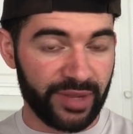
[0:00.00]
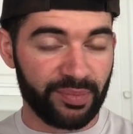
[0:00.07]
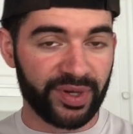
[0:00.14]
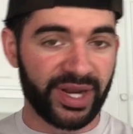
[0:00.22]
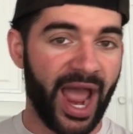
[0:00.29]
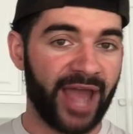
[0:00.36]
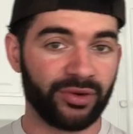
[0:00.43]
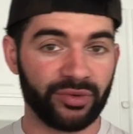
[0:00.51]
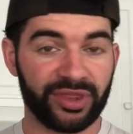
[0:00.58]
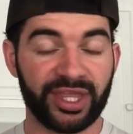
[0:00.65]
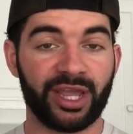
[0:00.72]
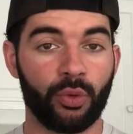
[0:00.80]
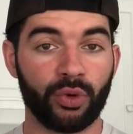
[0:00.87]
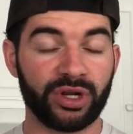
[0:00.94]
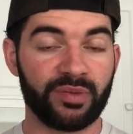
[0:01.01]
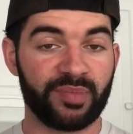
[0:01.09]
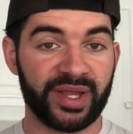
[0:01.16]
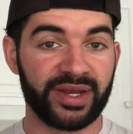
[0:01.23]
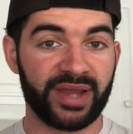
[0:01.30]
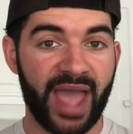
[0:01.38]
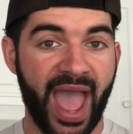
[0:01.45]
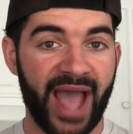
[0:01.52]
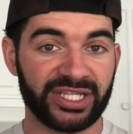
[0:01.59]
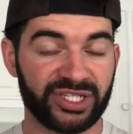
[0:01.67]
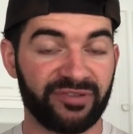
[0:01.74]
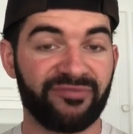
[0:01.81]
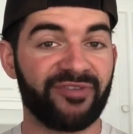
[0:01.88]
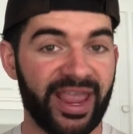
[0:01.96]
but I don't think it would have been
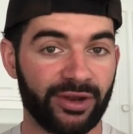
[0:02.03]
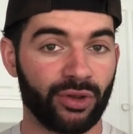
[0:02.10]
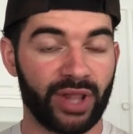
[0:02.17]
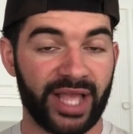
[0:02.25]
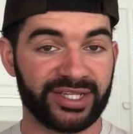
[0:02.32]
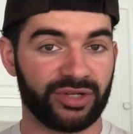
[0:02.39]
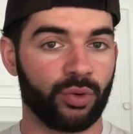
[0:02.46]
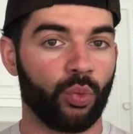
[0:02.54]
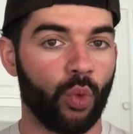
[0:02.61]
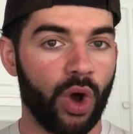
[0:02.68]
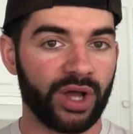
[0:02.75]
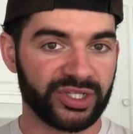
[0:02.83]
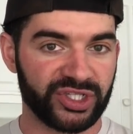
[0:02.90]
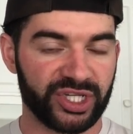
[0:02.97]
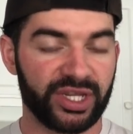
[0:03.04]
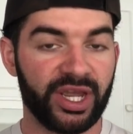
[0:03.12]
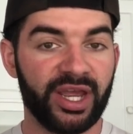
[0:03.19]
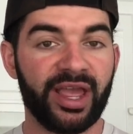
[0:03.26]
as fatal as it was